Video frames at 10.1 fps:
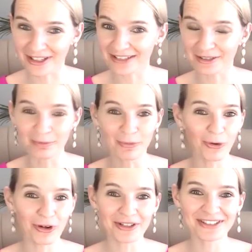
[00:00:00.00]
Like the
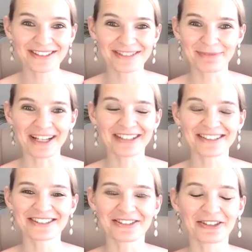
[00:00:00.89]
more
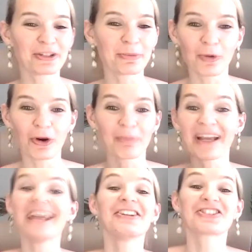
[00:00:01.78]
space you, and the more
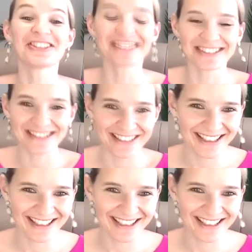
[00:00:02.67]
patience